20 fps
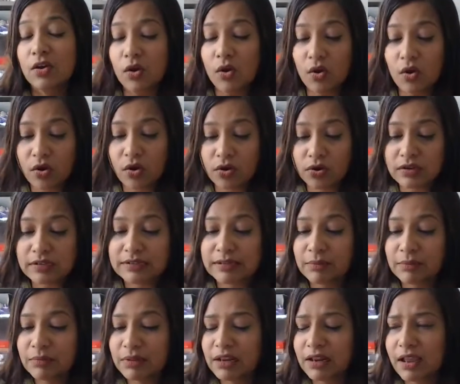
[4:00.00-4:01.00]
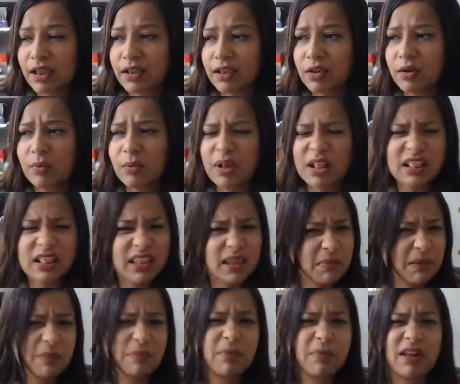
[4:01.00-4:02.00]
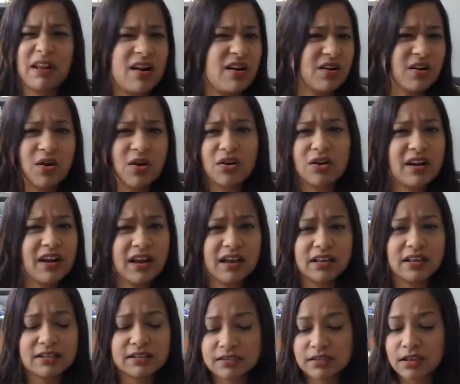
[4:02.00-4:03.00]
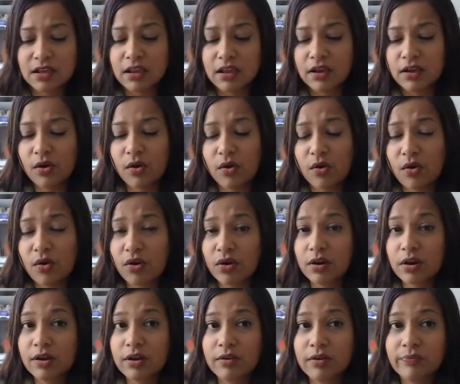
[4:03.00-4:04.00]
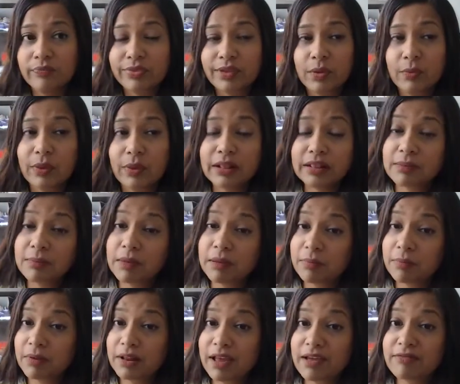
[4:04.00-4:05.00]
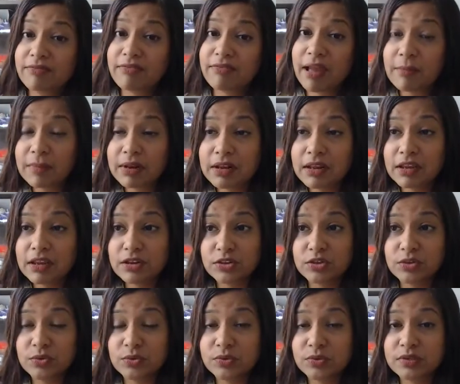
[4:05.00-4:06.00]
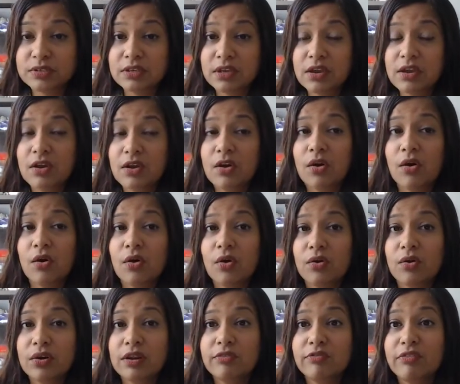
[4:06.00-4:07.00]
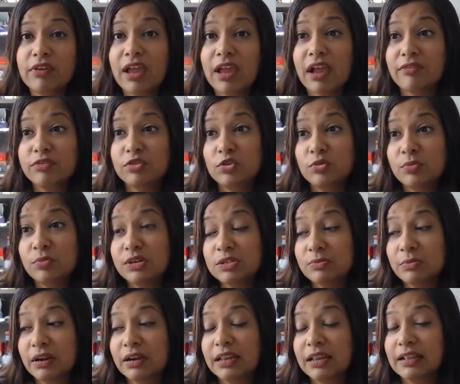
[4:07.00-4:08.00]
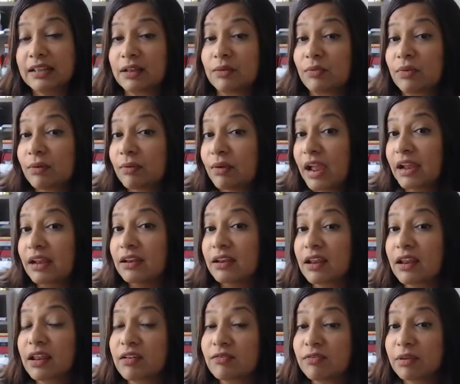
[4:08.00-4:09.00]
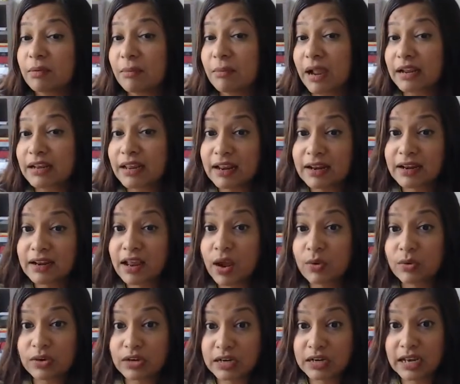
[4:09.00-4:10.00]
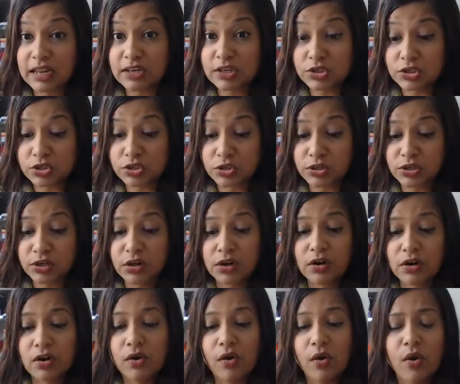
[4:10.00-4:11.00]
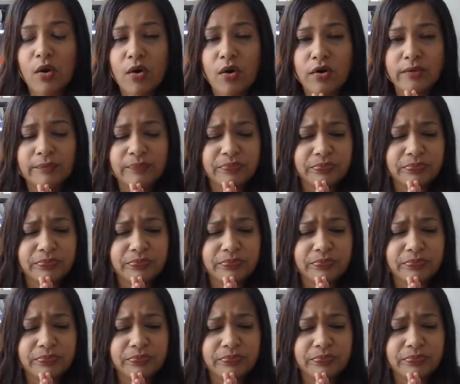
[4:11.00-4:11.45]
or something like wealthy people are not nice, or wealthy people have family issues, or if we have too much money then we might encounter danger, or